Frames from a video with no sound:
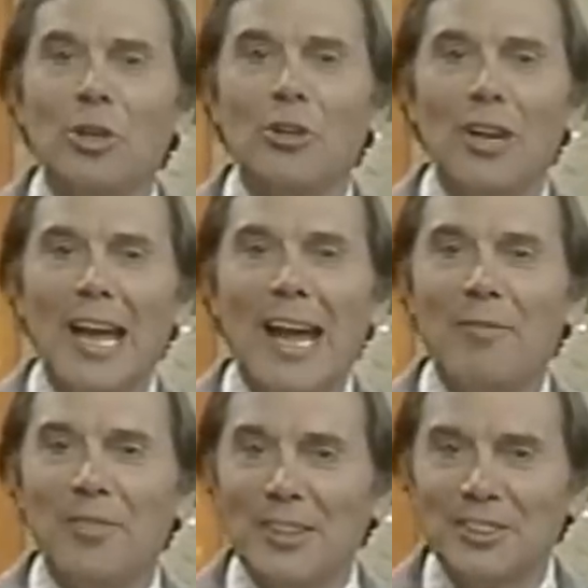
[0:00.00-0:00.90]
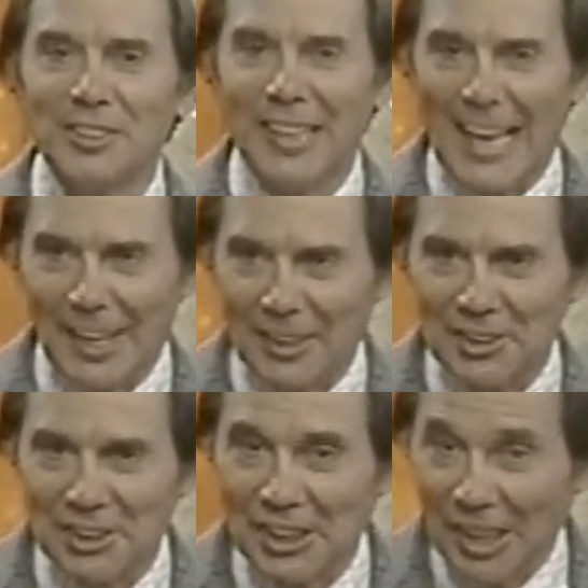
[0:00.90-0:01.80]
we're going to have this
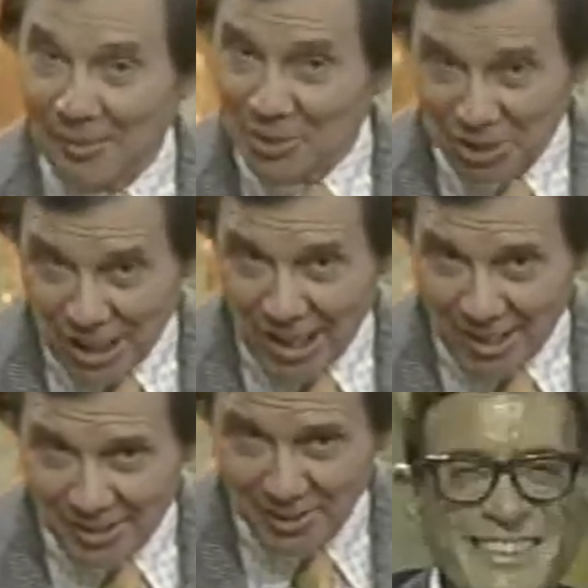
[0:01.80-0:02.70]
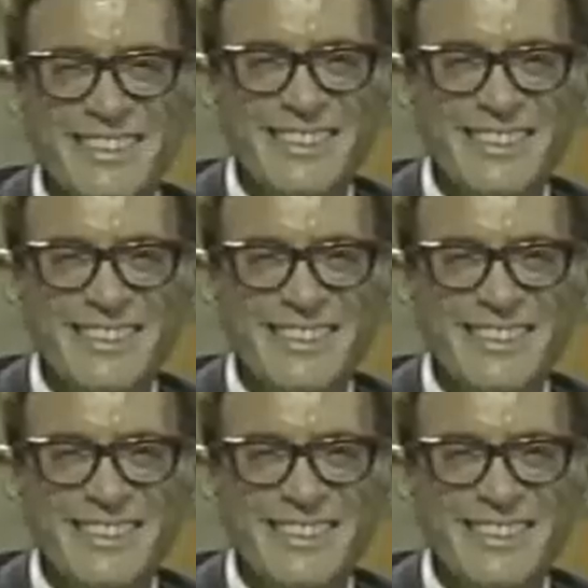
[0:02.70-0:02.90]
galaxy of stars.